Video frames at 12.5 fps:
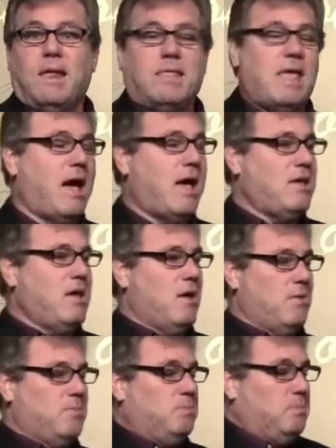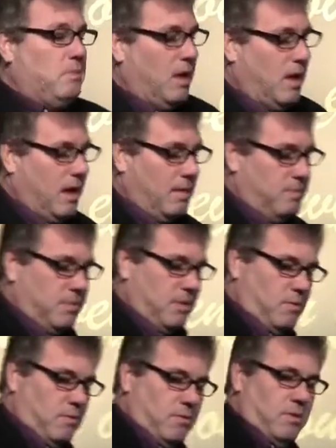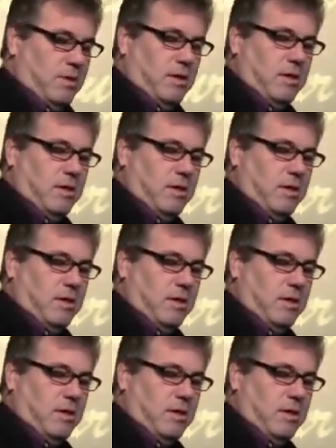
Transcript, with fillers: Now, you know, um,